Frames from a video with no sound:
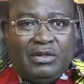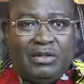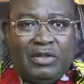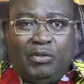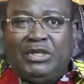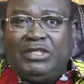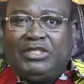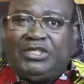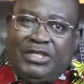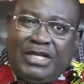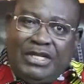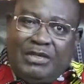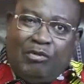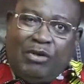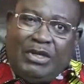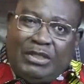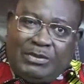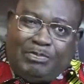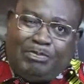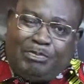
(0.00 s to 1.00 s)
So
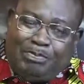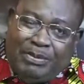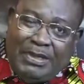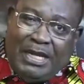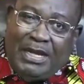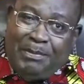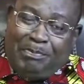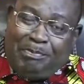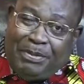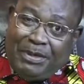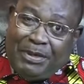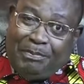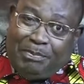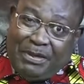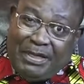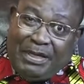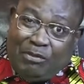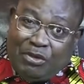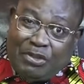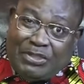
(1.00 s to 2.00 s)
what
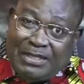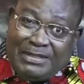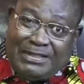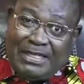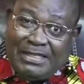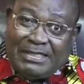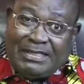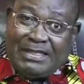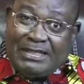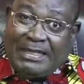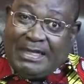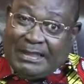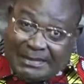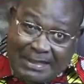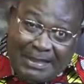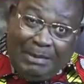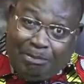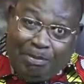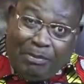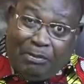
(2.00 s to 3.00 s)
Peter was suggesting, a
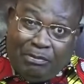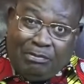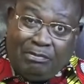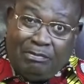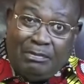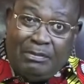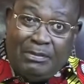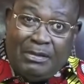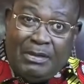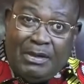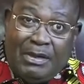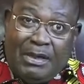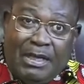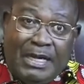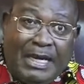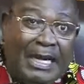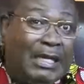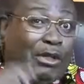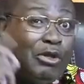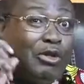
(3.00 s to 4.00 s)
temple,
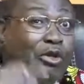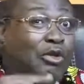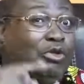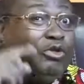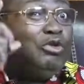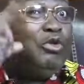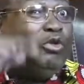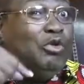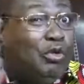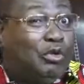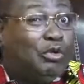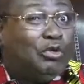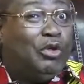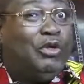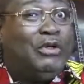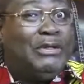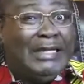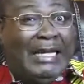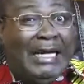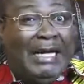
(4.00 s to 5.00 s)
it looks good
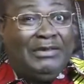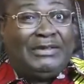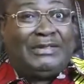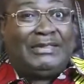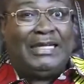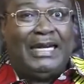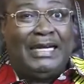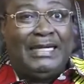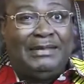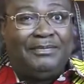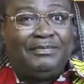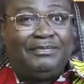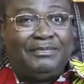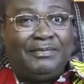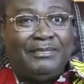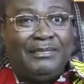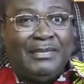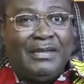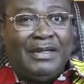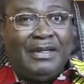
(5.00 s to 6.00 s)
on the outside,
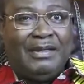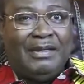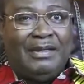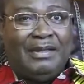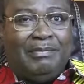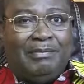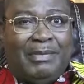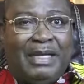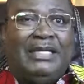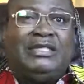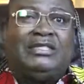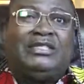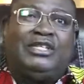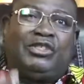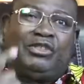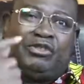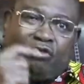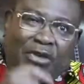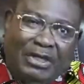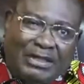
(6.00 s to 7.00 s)
but it's
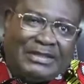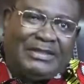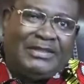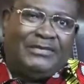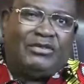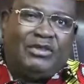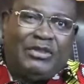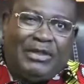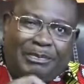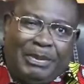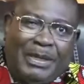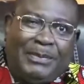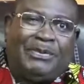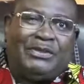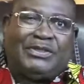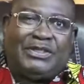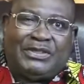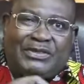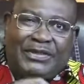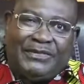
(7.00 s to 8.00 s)
destructive to the
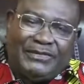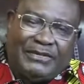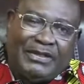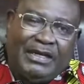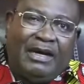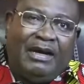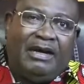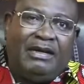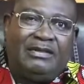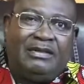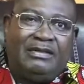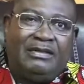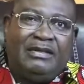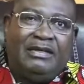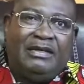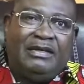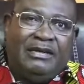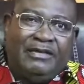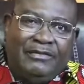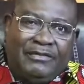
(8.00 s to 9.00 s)
purposes of God
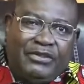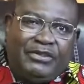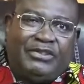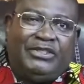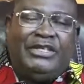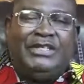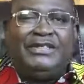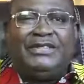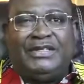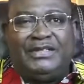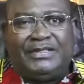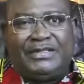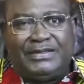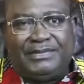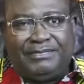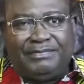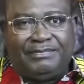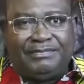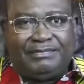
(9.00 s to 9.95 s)
for Jesus.